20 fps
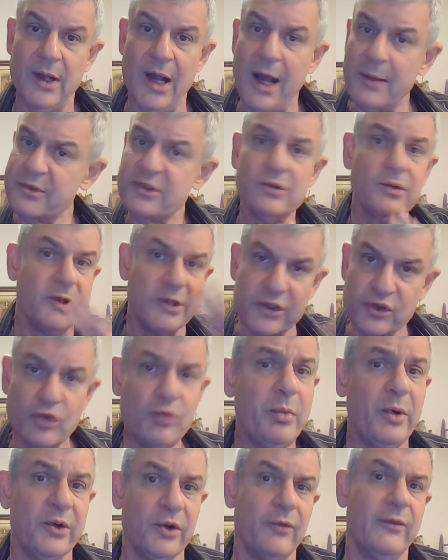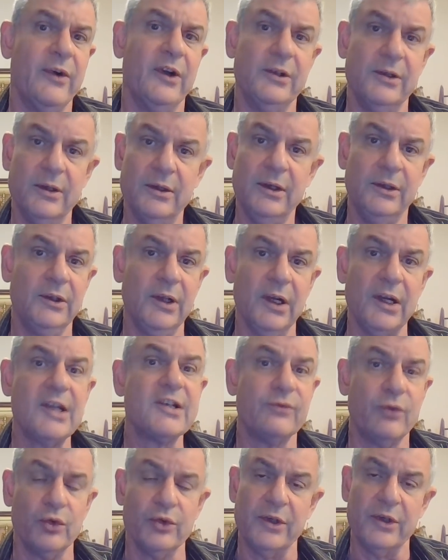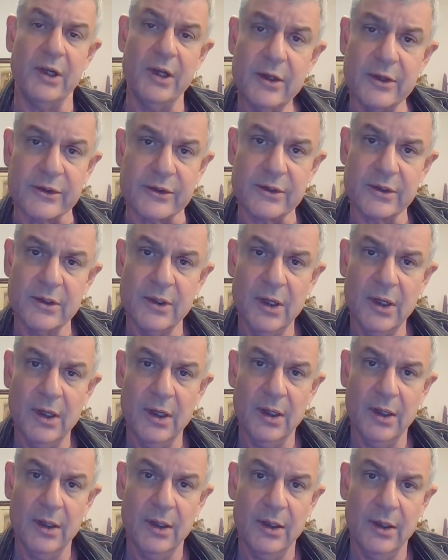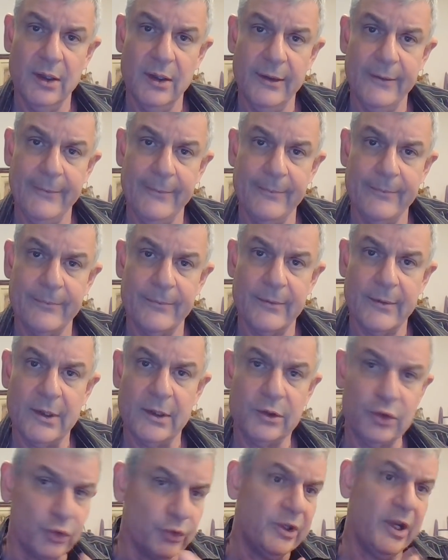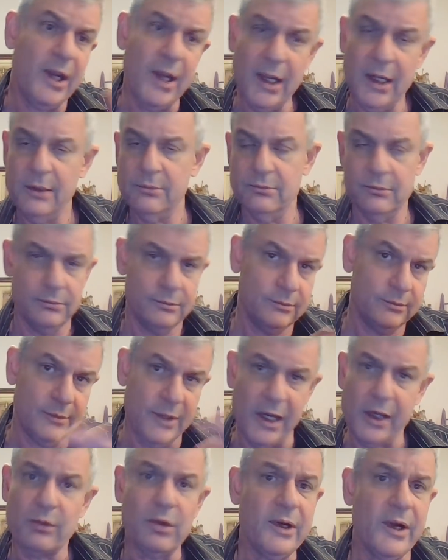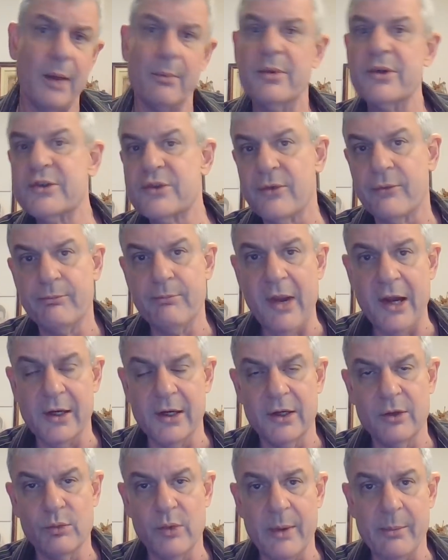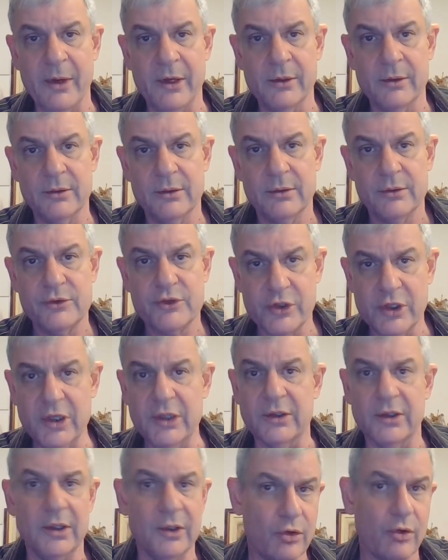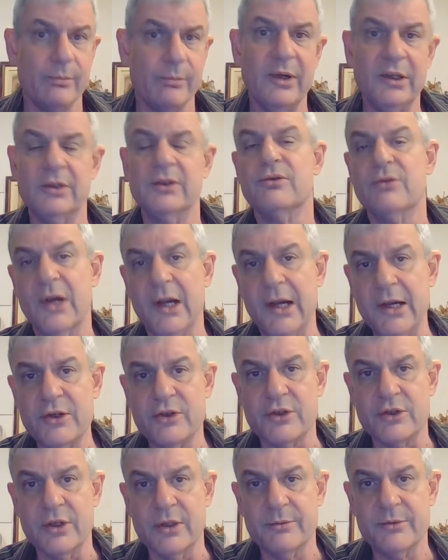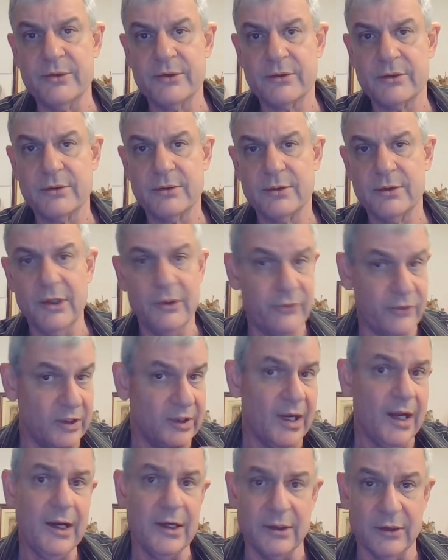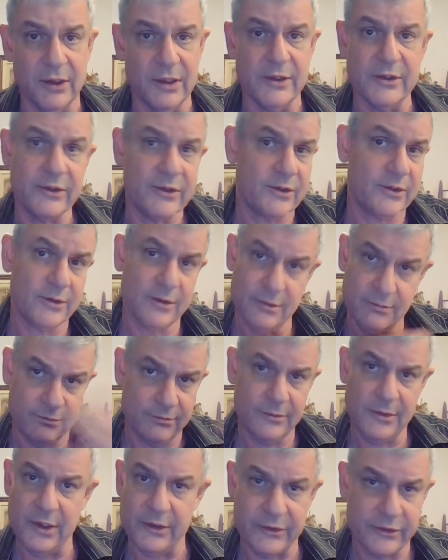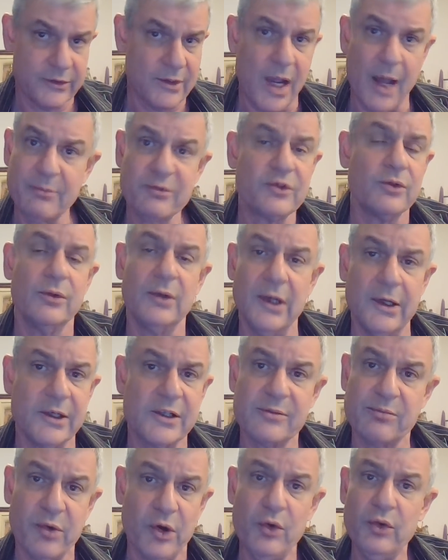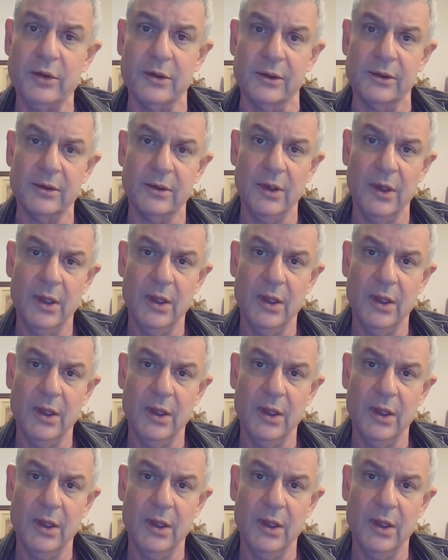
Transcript: absolutely supernovaed in the last 40 years. Today, equal numbers of men and women cheat in committed relationships. Infidelity is absolutely exploded.